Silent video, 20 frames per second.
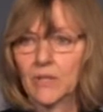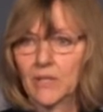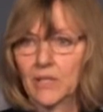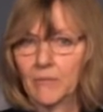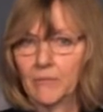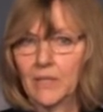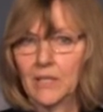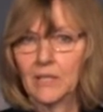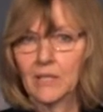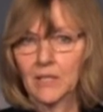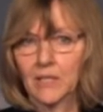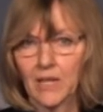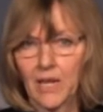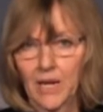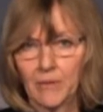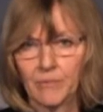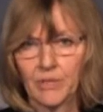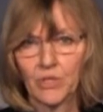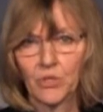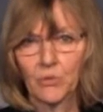It was something that
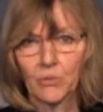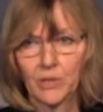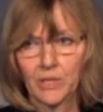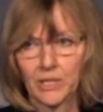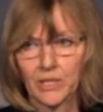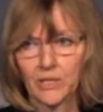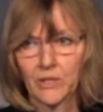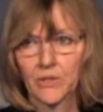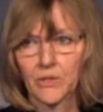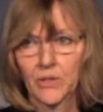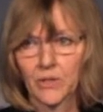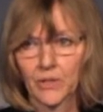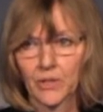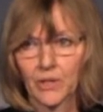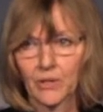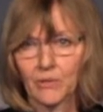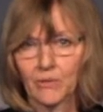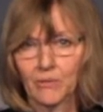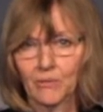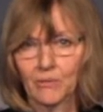had happened 20 years
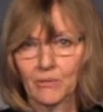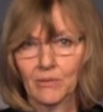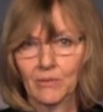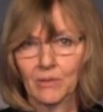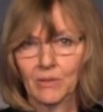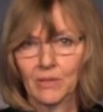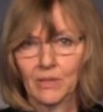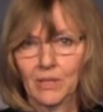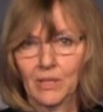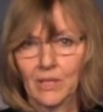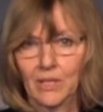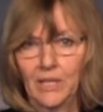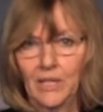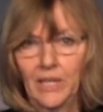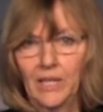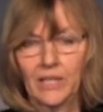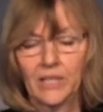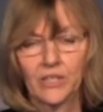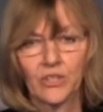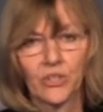ago.
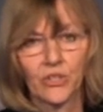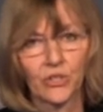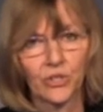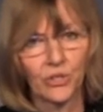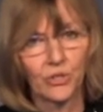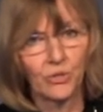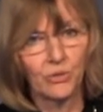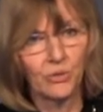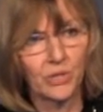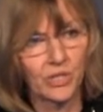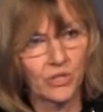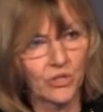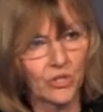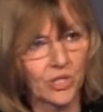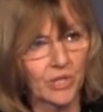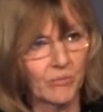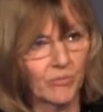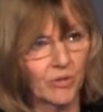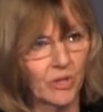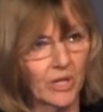And as soon
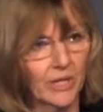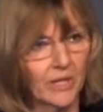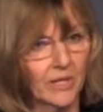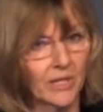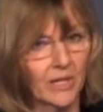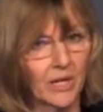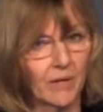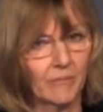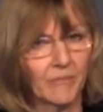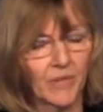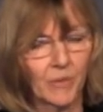as she brought it